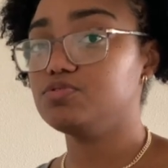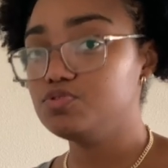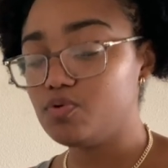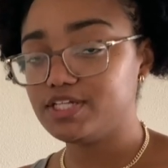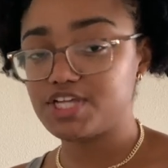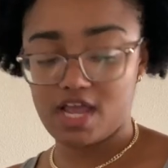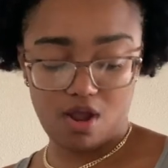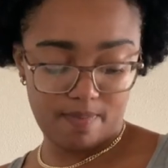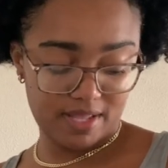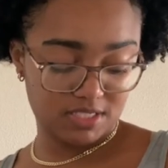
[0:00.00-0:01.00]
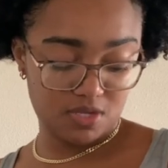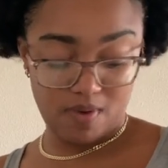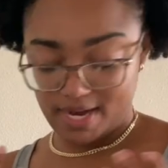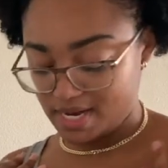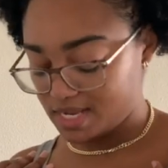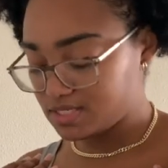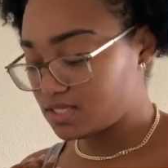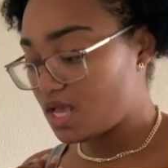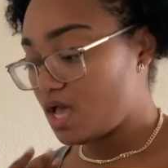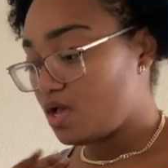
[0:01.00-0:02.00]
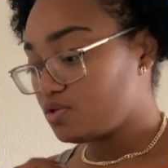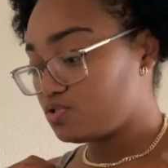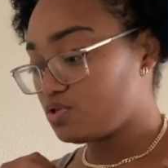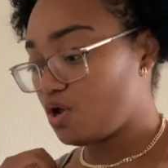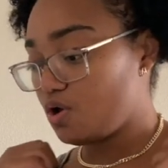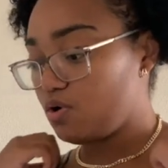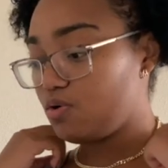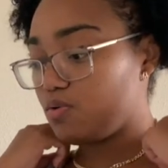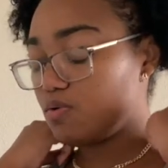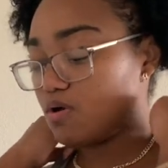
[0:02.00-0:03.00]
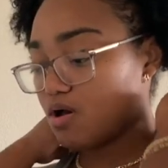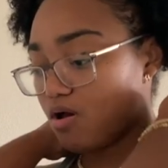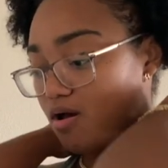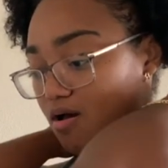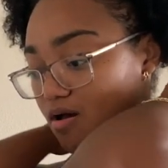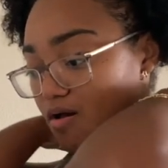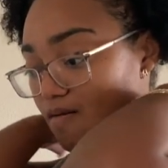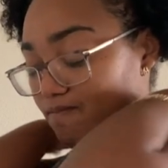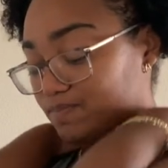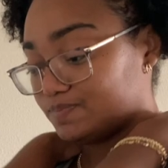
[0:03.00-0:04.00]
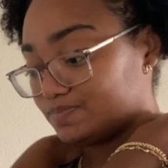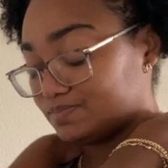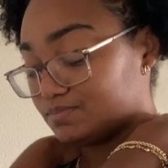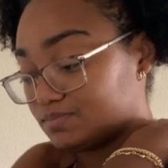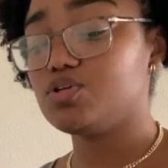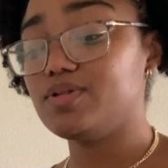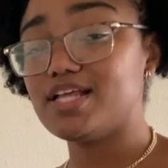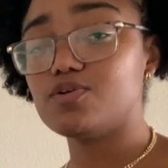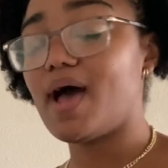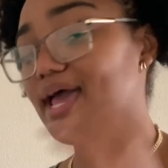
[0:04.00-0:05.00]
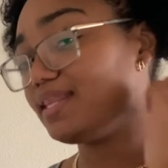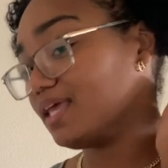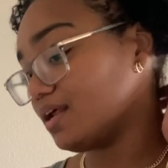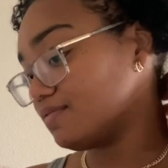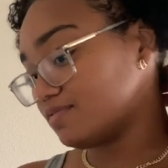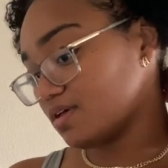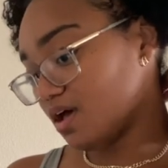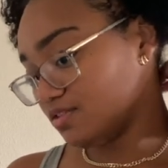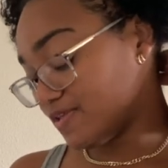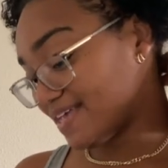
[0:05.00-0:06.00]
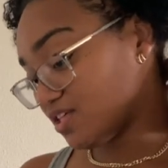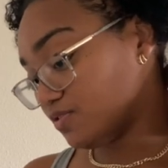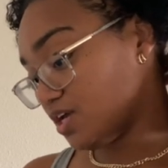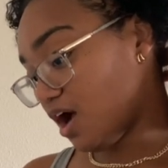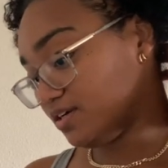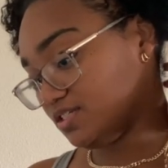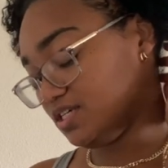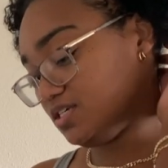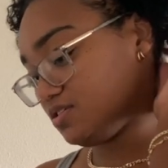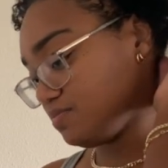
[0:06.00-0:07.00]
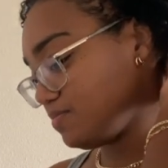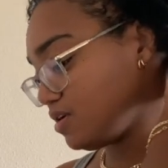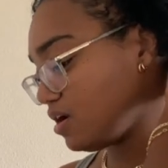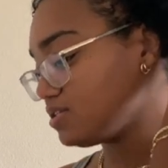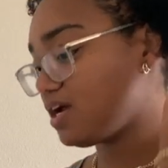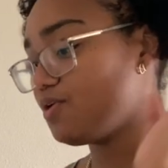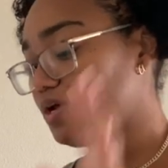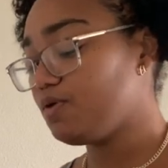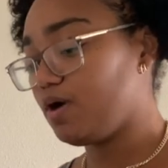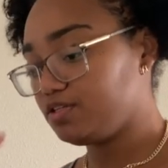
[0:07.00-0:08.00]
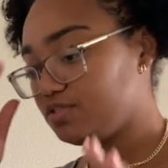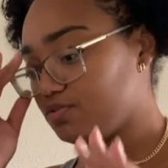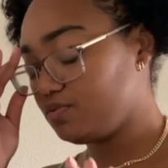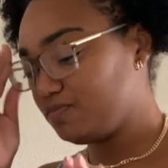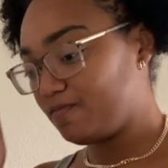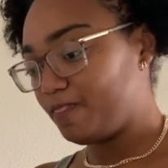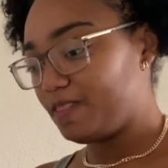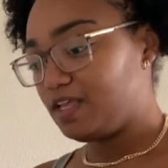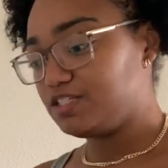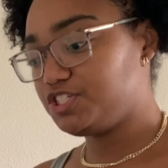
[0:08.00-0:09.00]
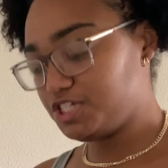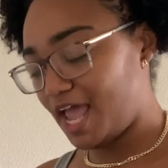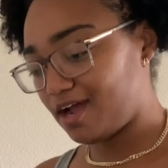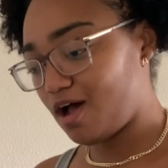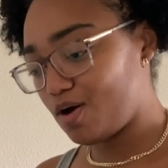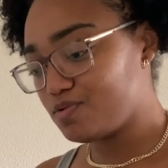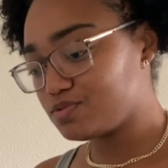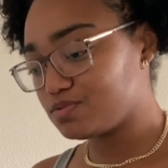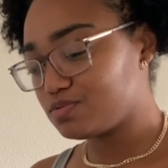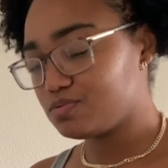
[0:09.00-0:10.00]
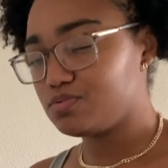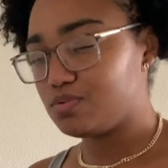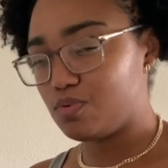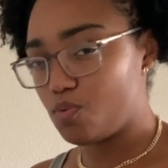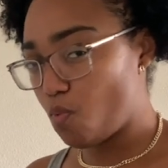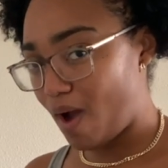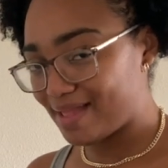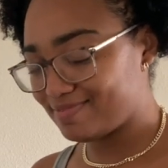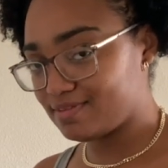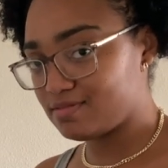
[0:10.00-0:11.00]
do a checkup and see what it is. So so that's why I didn't test out the other teas, because I really wanted to check out what,